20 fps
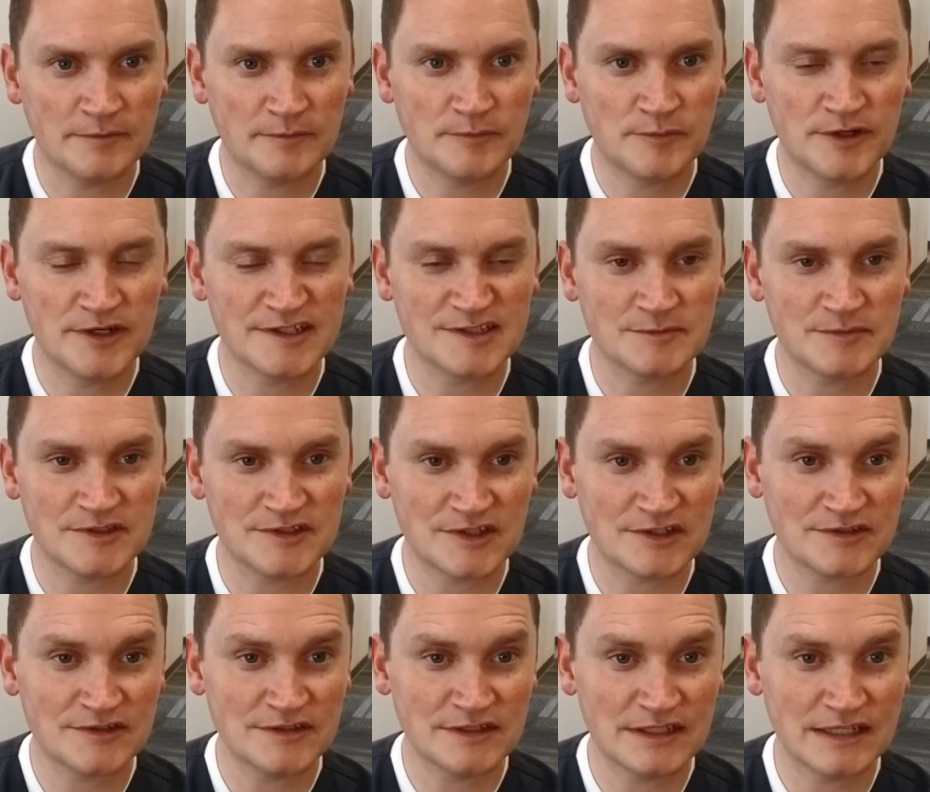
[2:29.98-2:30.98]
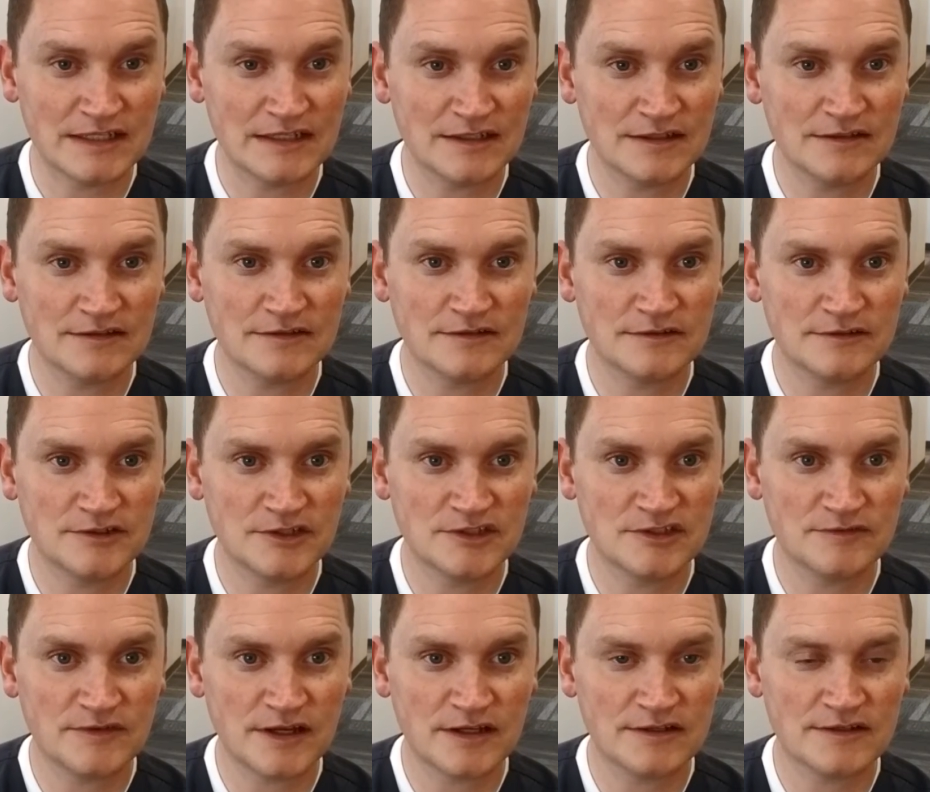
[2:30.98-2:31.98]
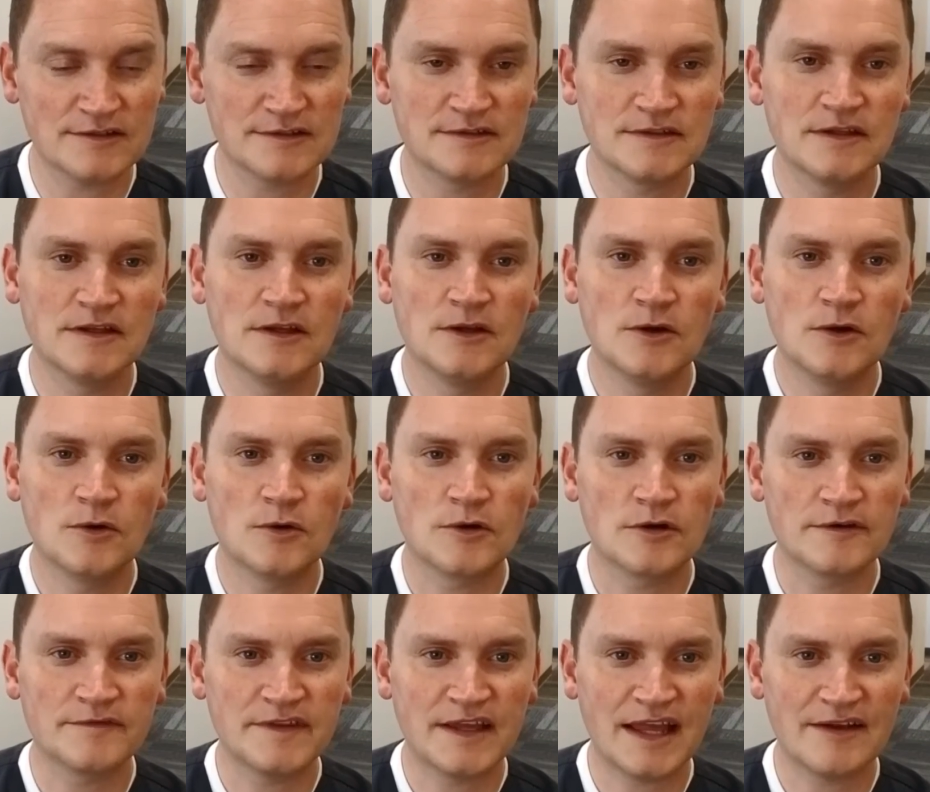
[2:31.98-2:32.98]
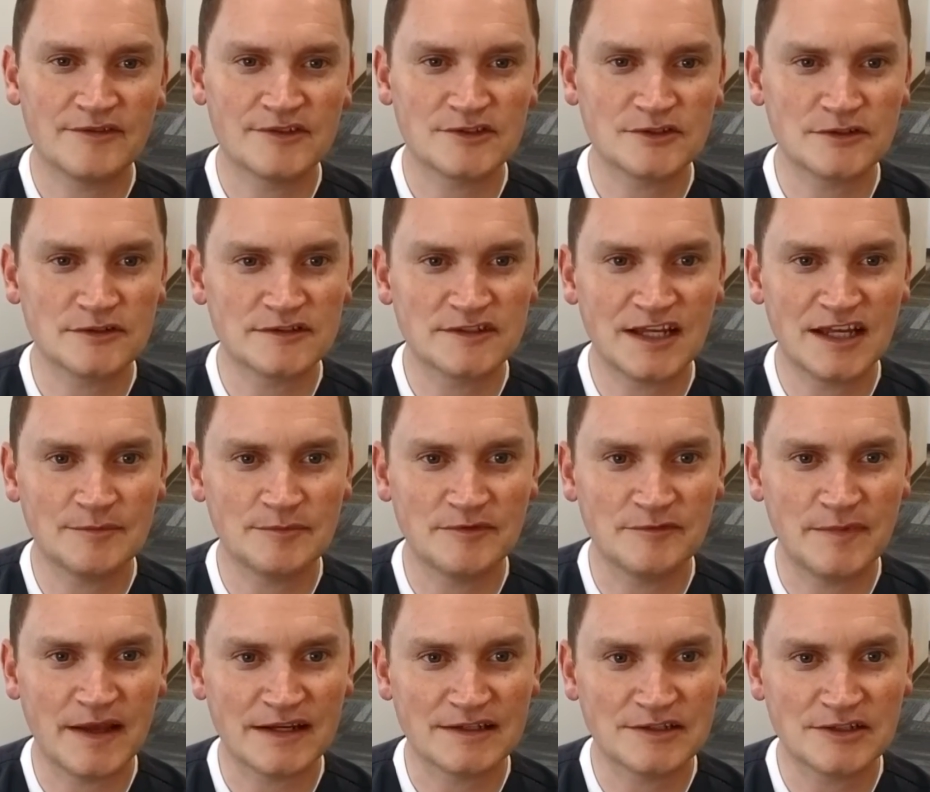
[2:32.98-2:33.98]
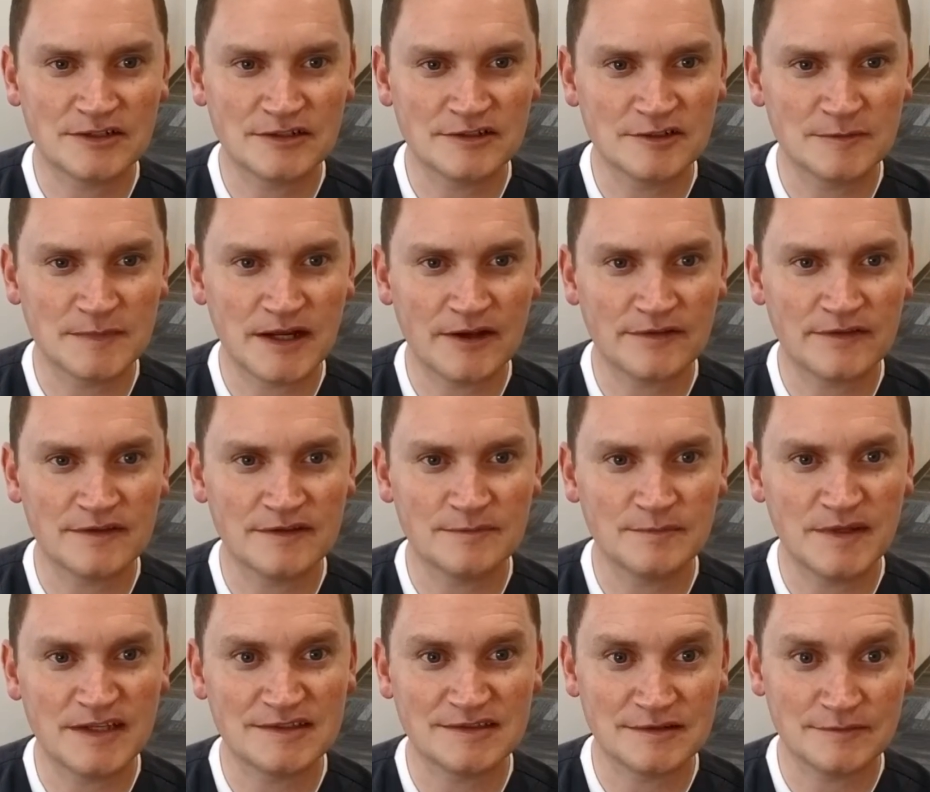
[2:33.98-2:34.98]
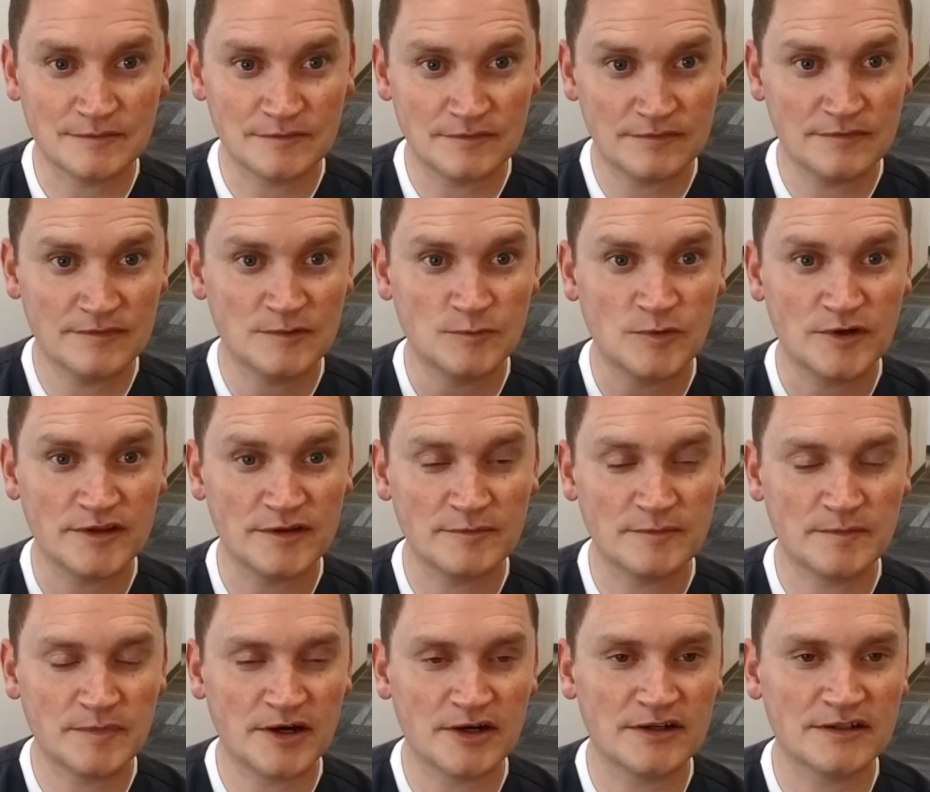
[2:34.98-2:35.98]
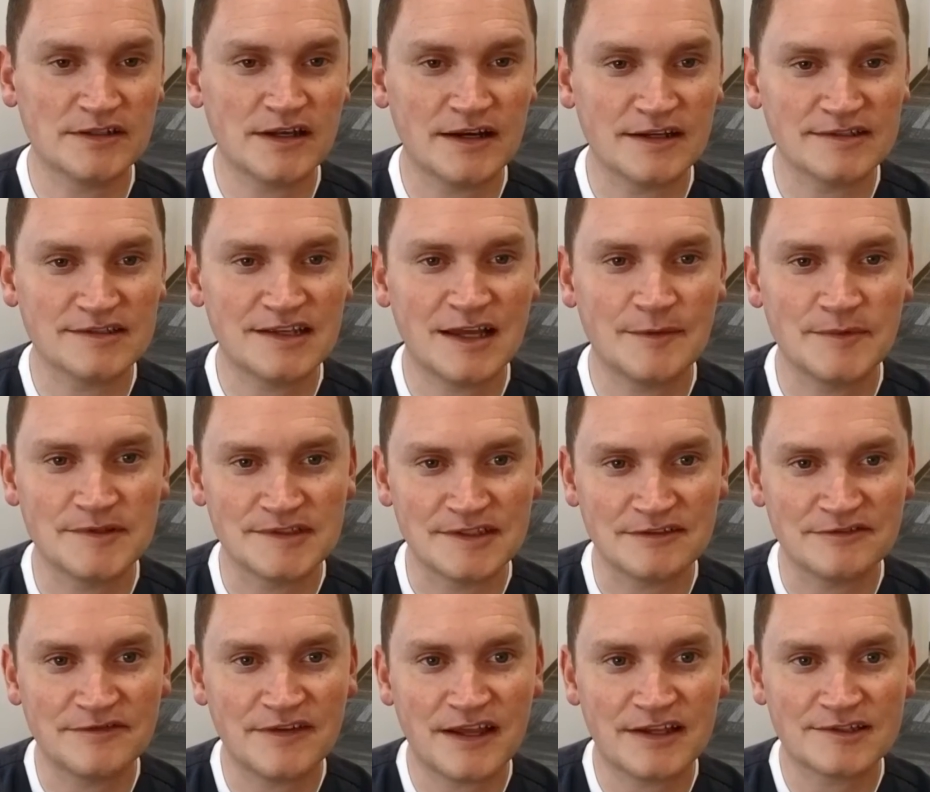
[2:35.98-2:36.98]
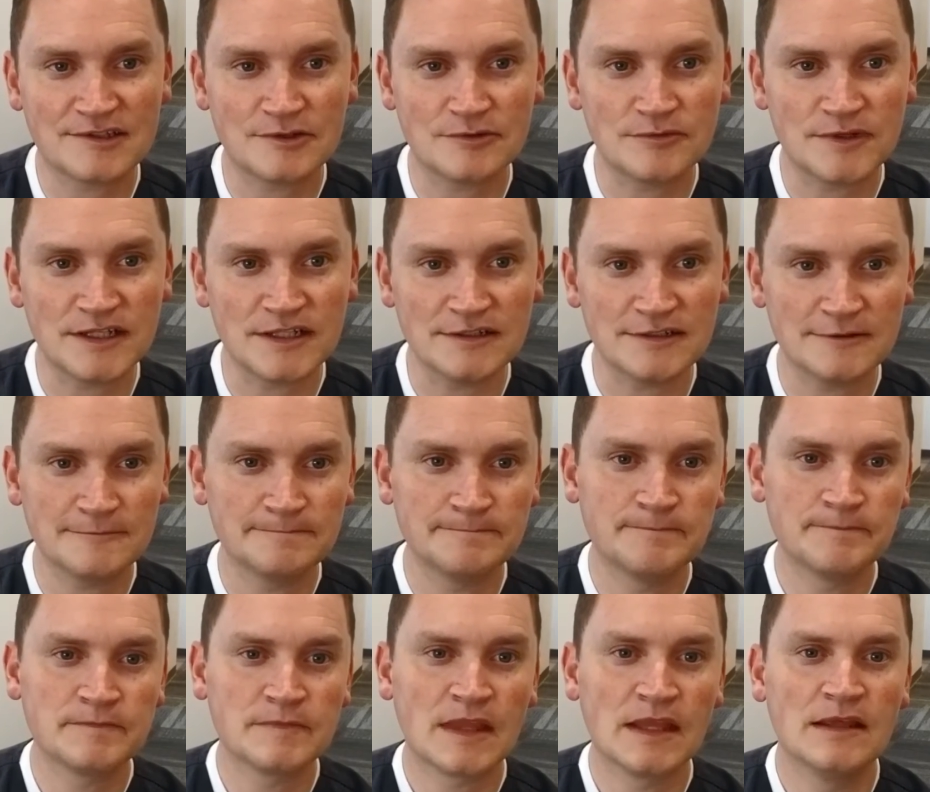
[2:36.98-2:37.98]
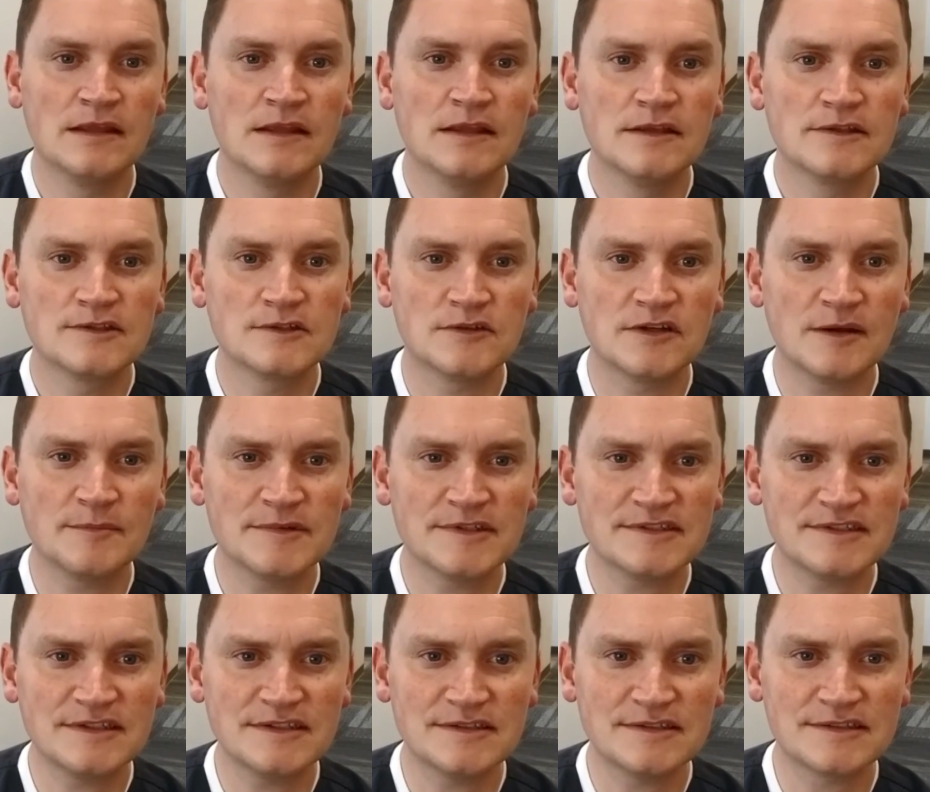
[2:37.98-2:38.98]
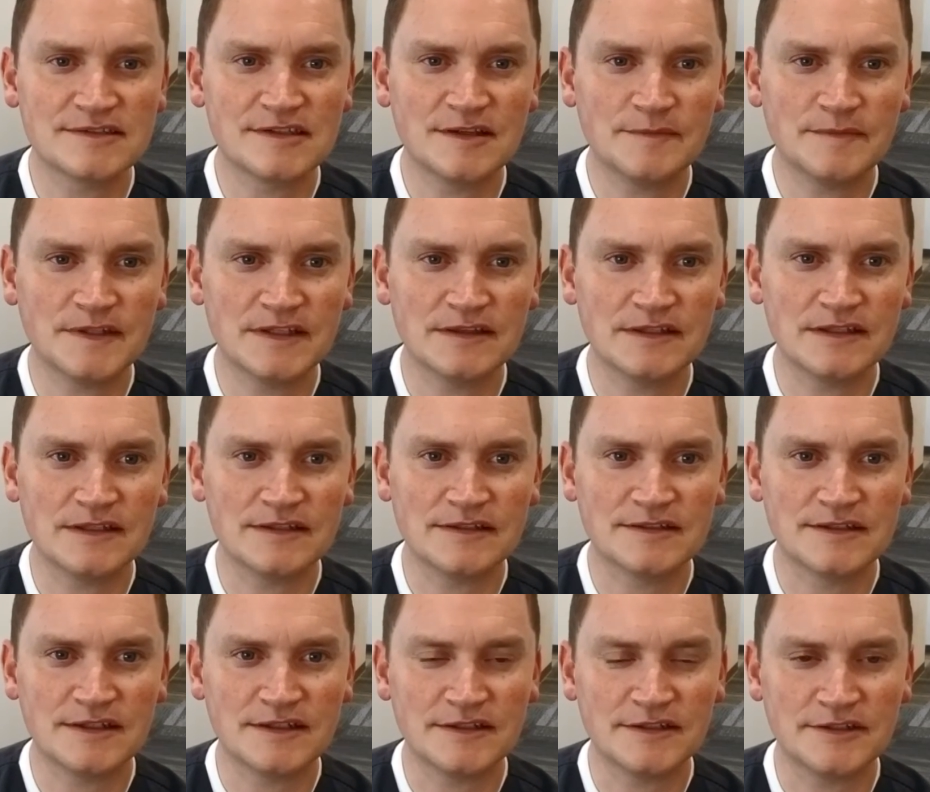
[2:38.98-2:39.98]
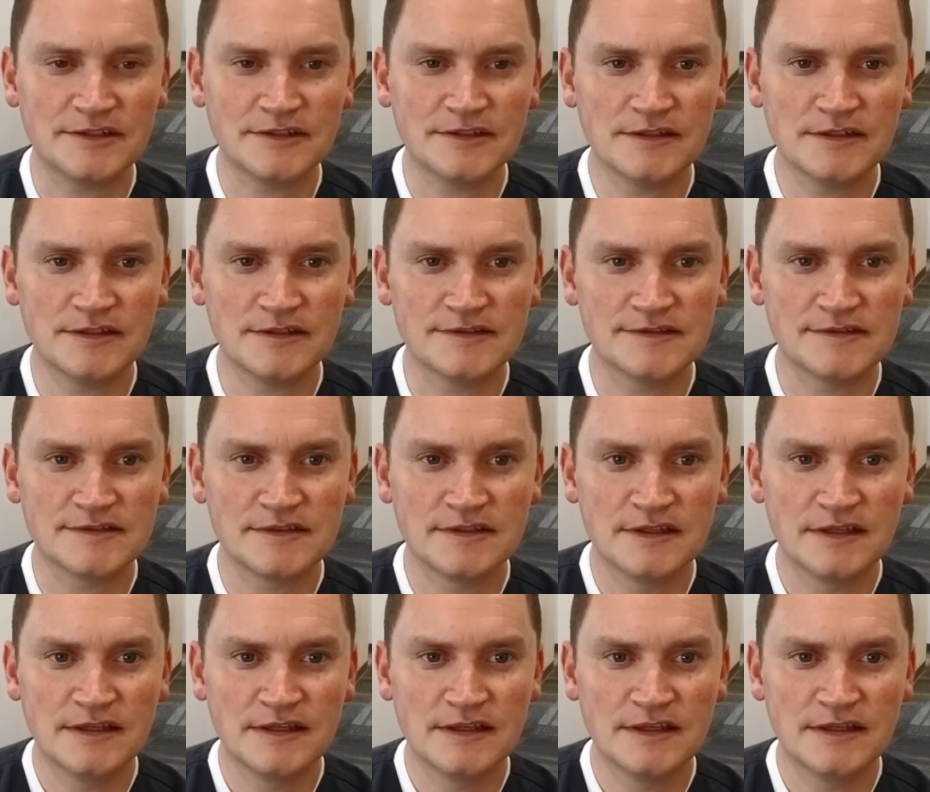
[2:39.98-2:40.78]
predisposition to getting gingivitis, or if they have a certain type of bacteria in their mouth that makes it where the periodontitis happens at a faster rate. So gum disease is something that is